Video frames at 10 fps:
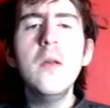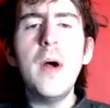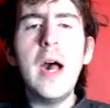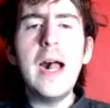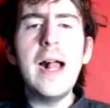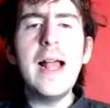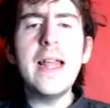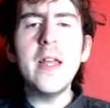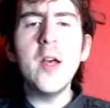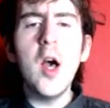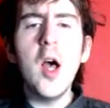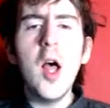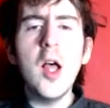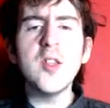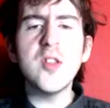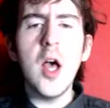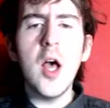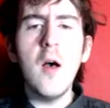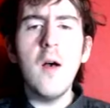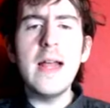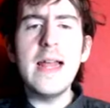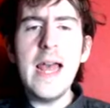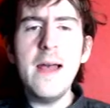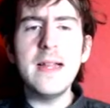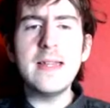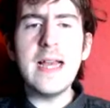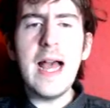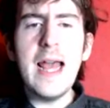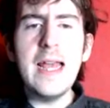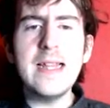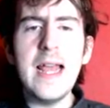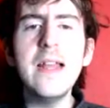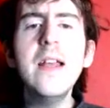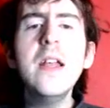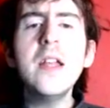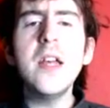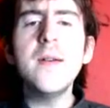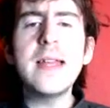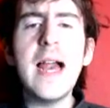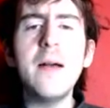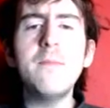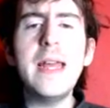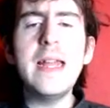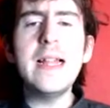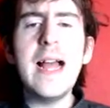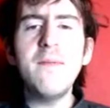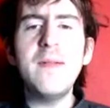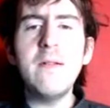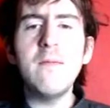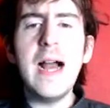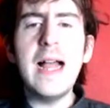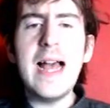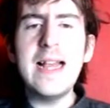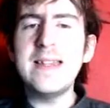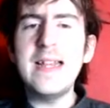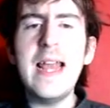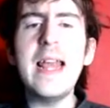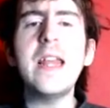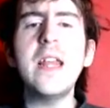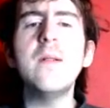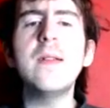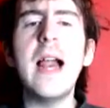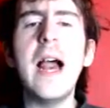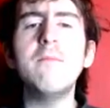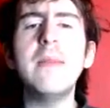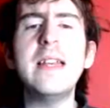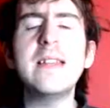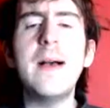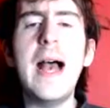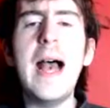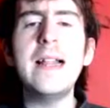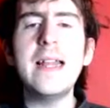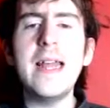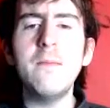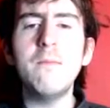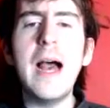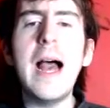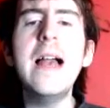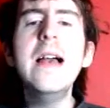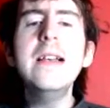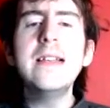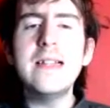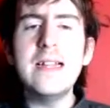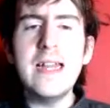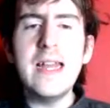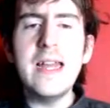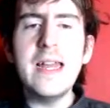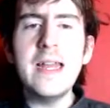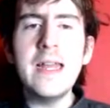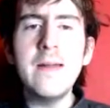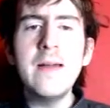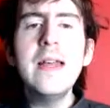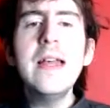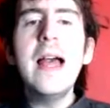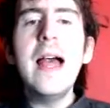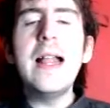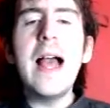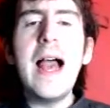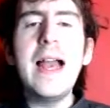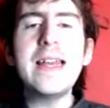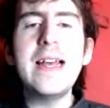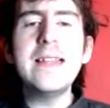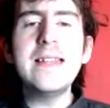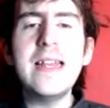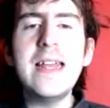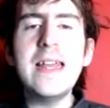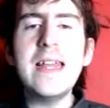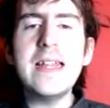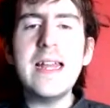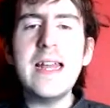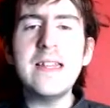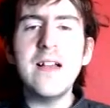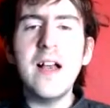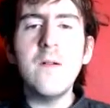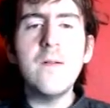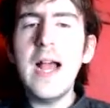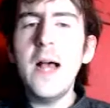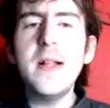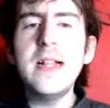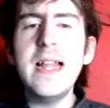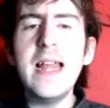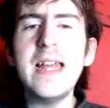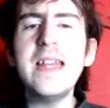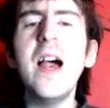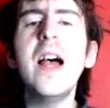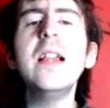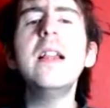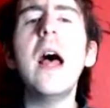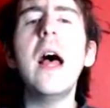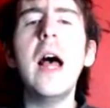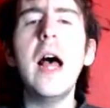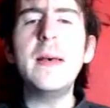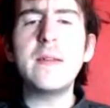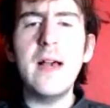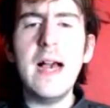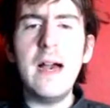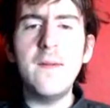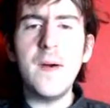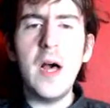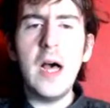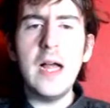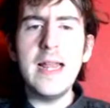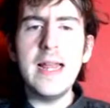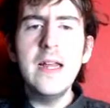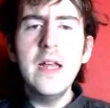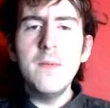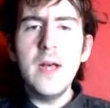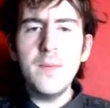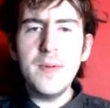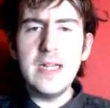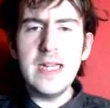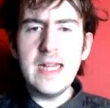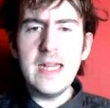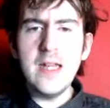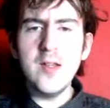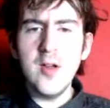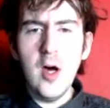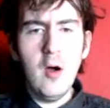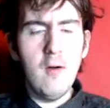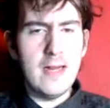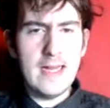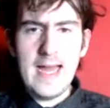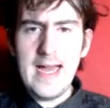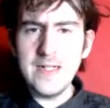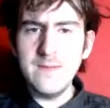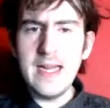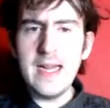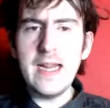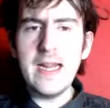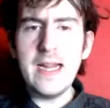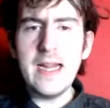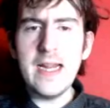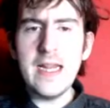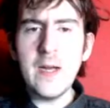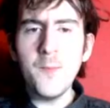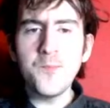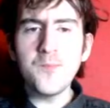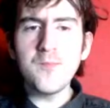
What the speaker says: But you're so hypnotizing, you got me laughing while I sing, you got me smiling in my sleep. And I can see this unraveling, your love is where I'm falling, but please don't catch me.